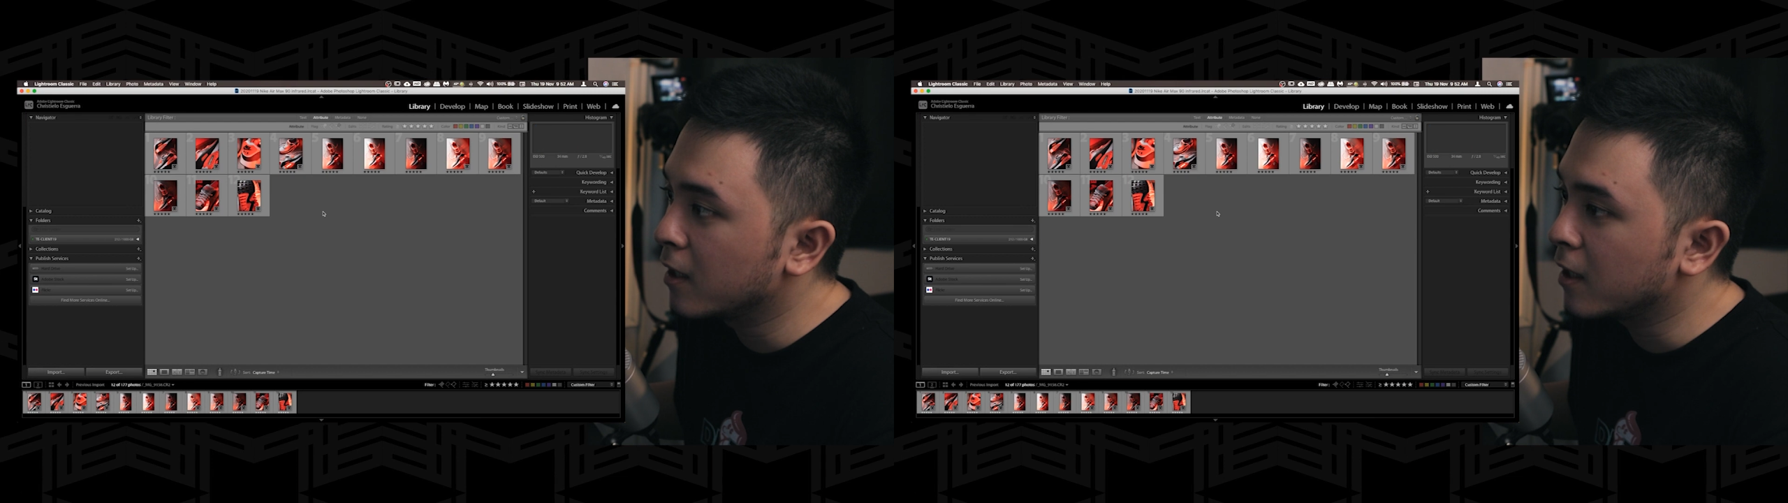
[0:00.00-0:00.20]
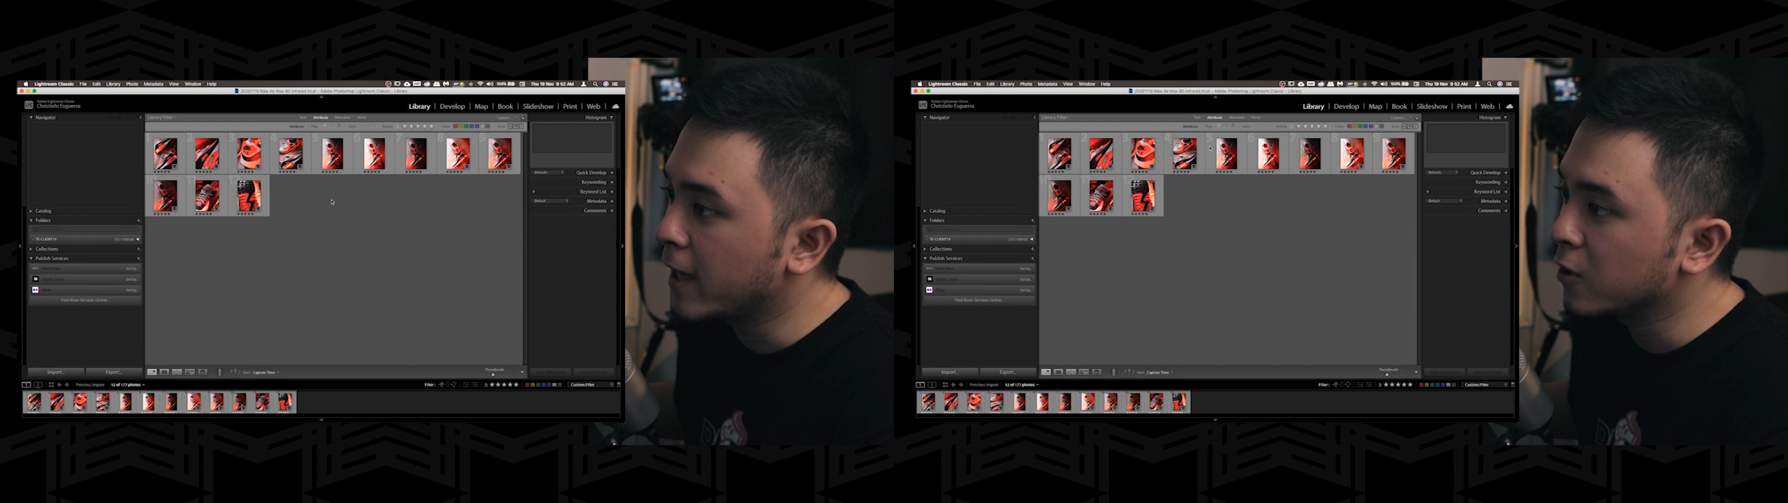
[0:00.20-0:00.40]

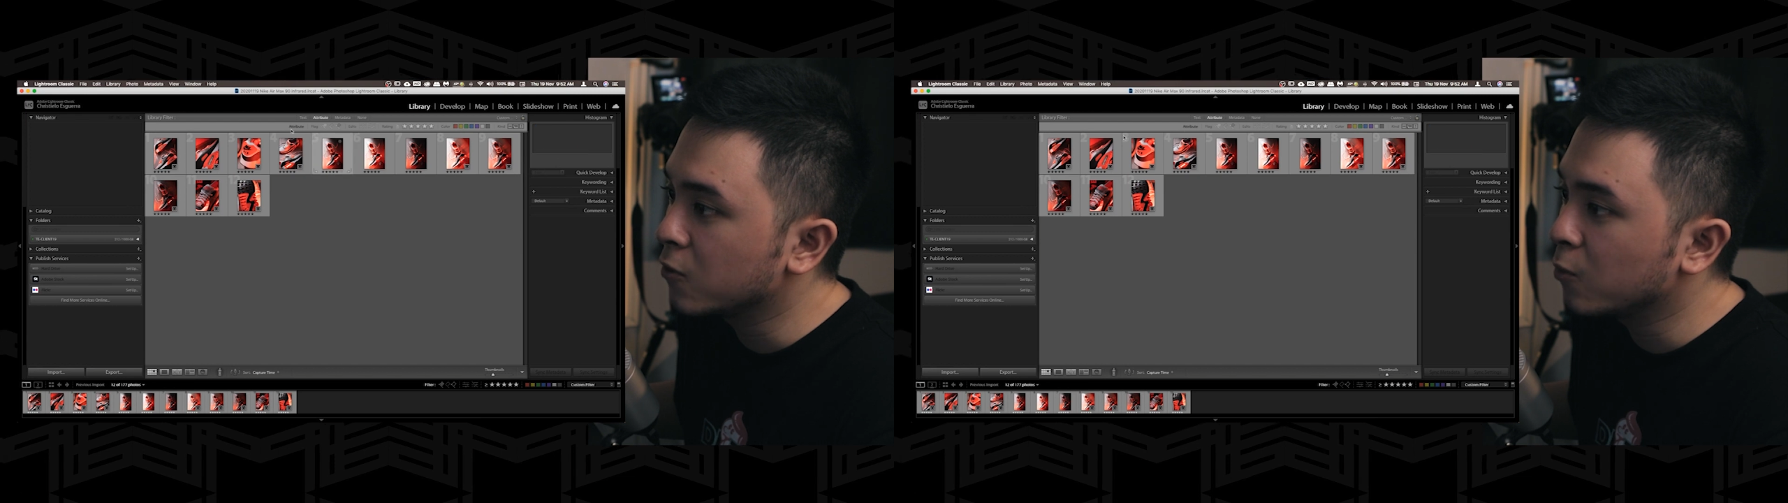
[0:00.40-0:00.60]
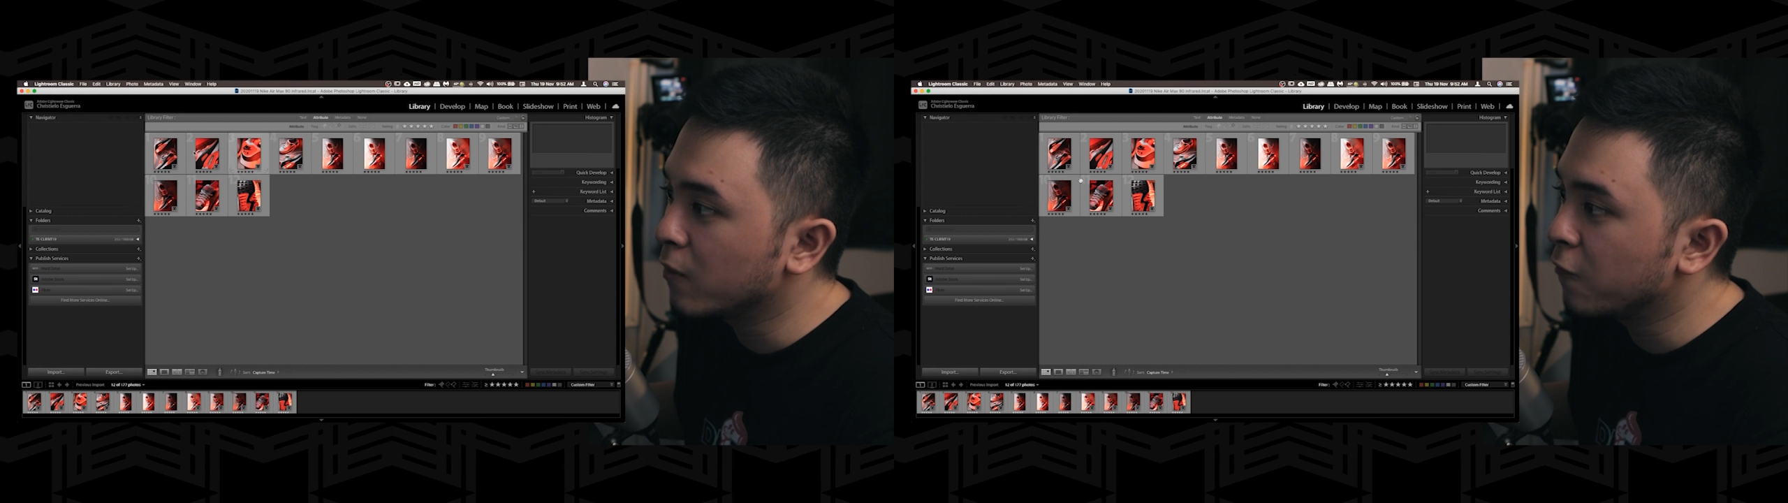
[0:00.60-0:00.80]

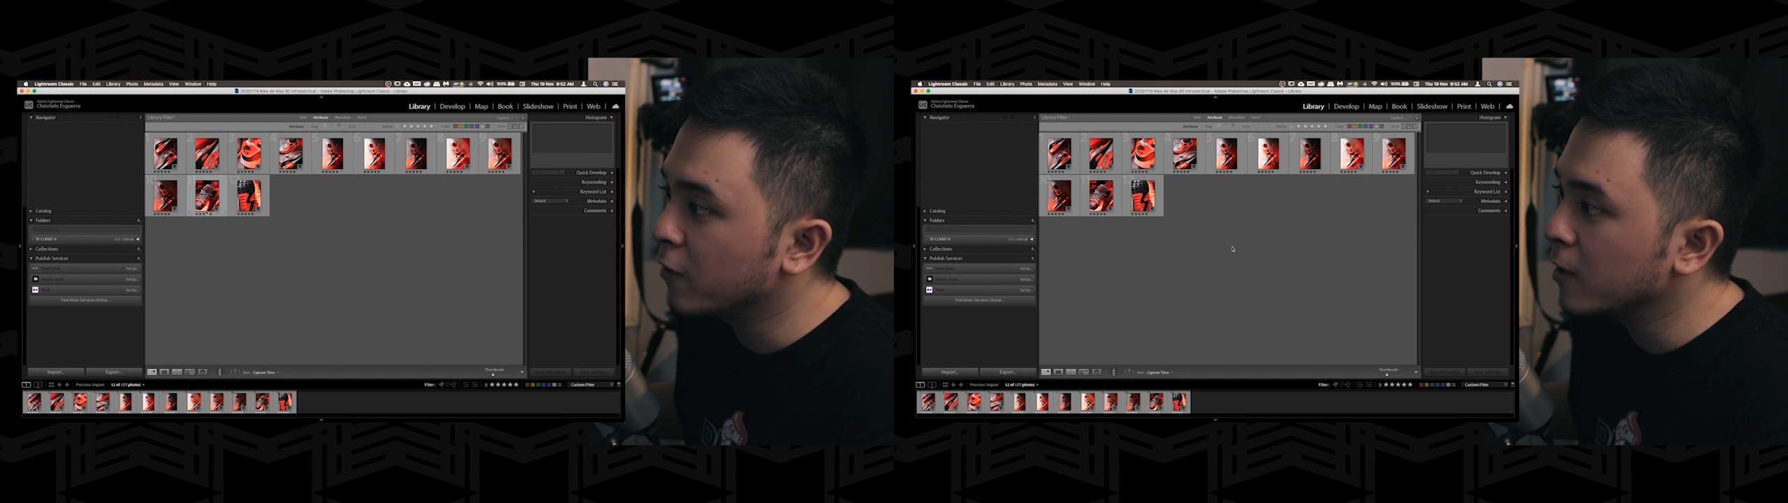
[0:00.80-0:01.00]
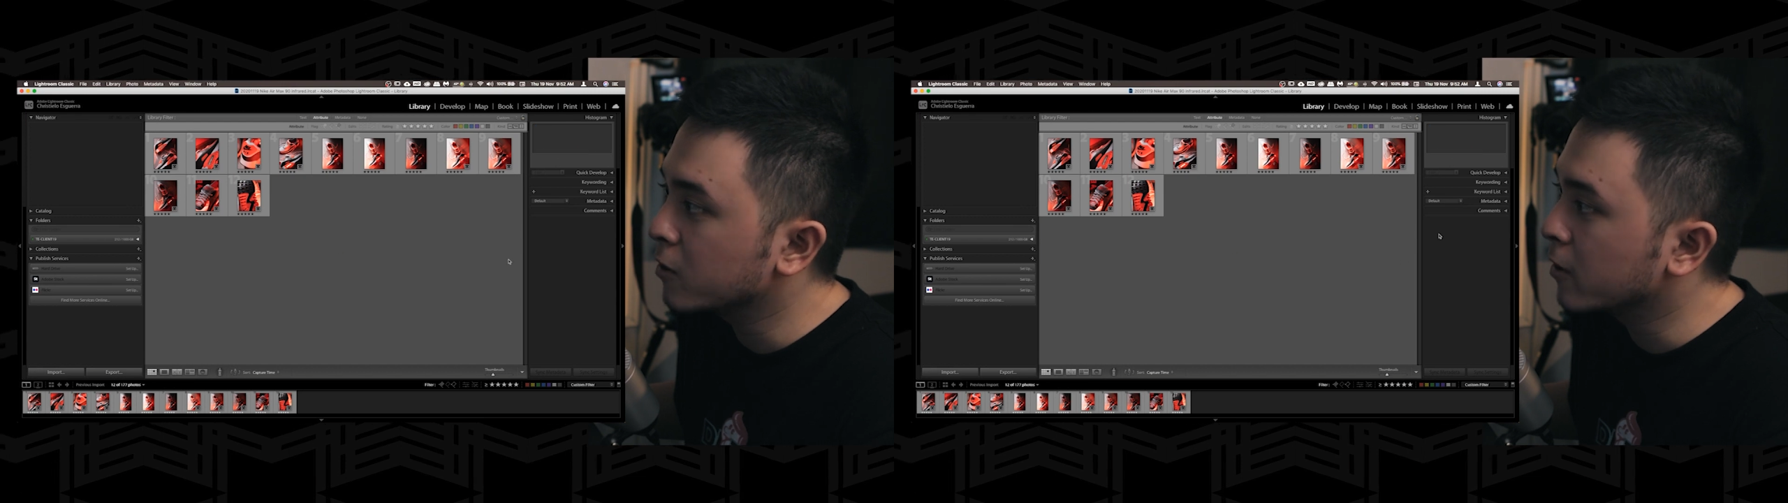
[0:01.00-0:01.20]
Lightroom will
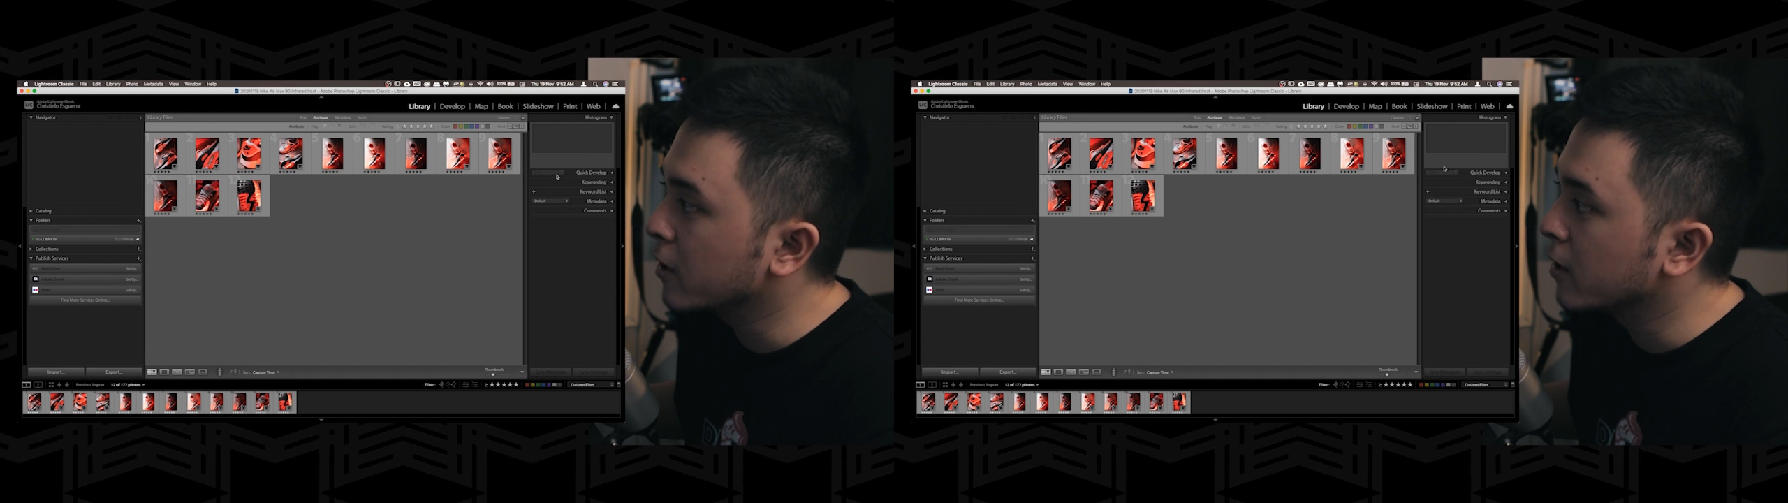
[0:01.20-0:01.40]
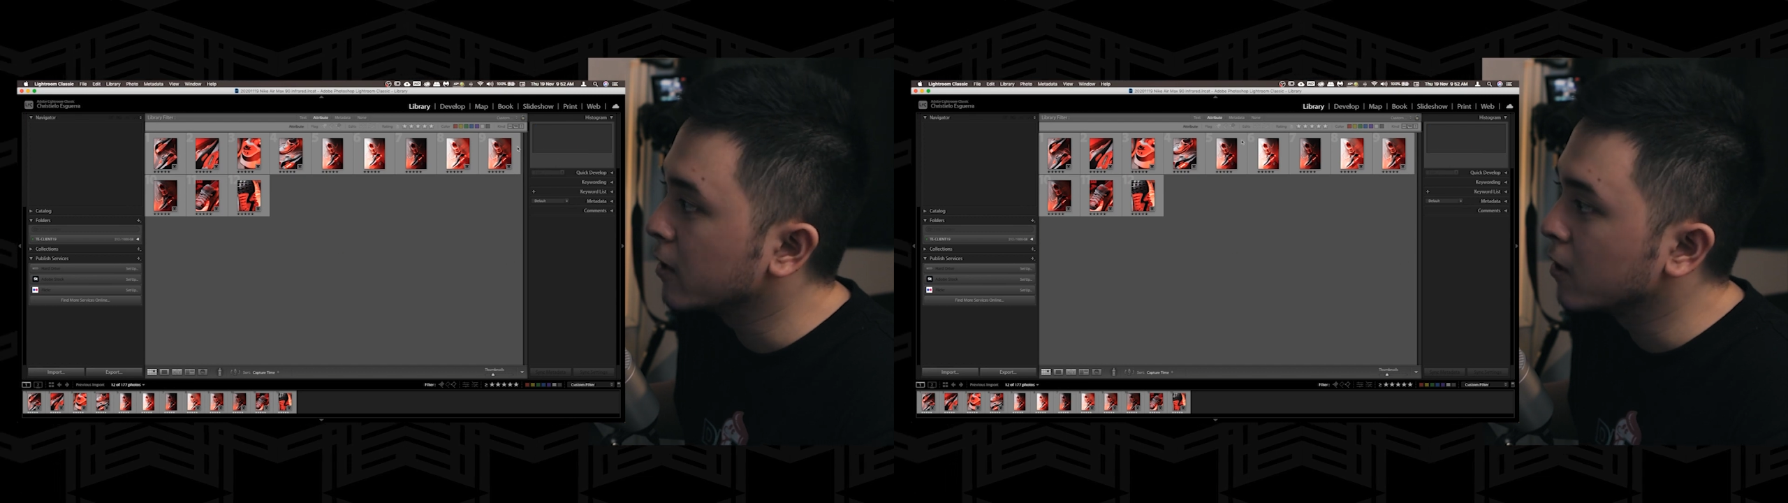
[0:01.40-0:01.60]
filter